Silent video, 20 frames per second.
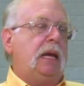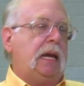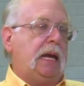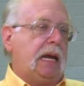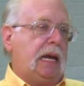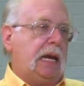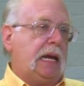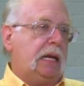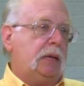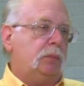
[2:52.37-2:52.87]

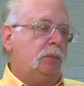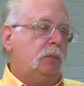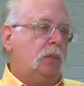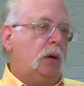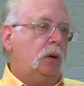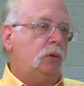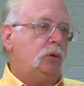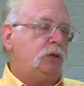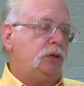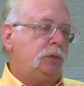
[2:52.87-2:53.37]
And
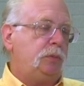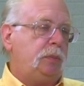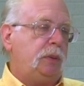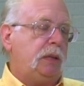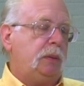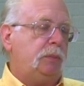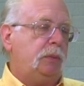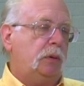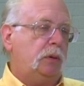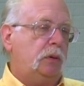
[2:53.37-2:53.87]
most
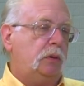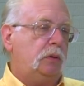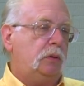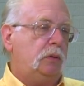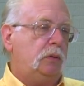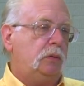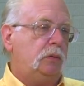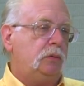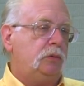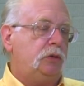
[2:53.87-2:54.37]
people
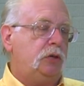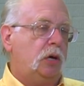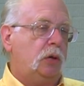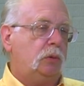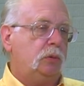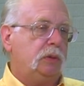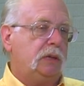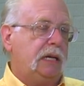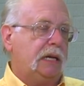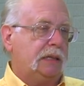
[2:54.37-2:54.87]

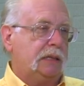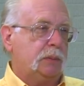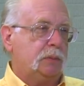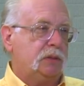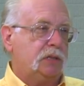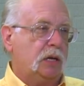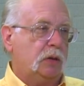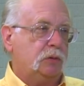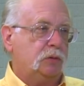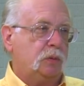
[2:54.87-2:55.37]
don't get
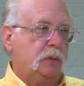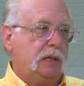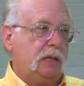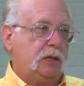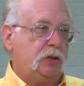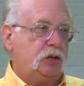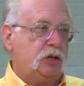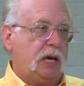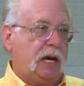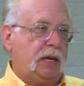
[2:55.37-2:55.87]
themselves
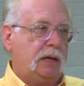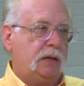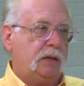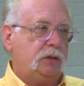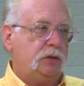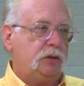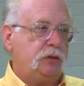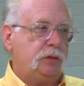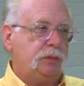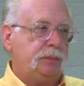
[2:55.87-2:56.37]
really
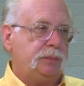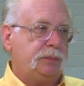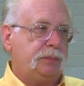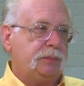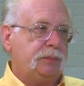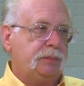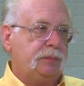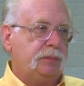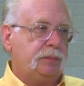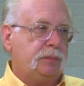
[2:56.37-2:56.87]
challenged.
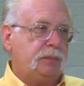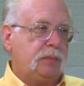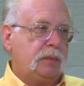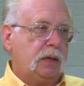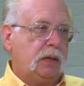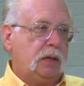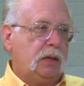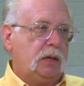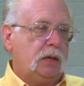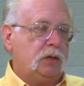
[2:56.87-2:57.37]

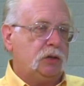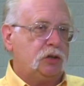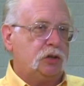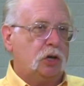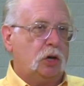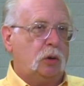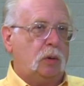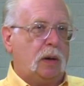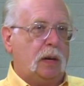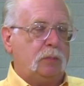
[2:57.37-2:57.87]

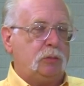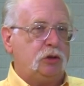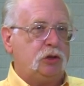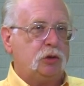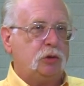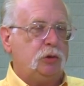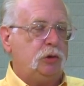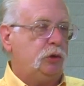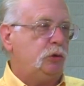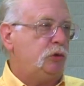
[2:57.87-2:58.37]
So I'm
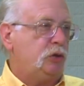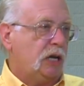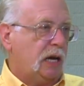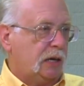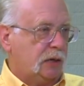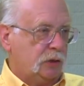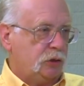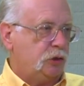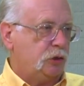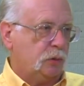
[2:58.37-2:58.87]
sure you
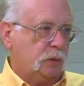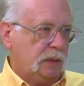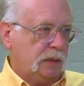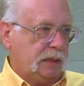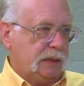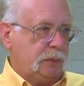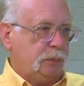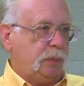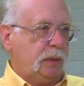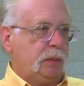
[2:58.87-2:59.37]
challenge your
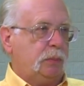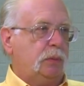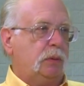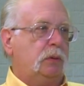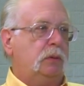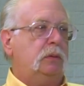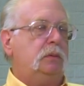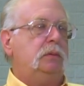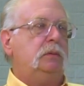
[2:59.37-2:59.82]
elite people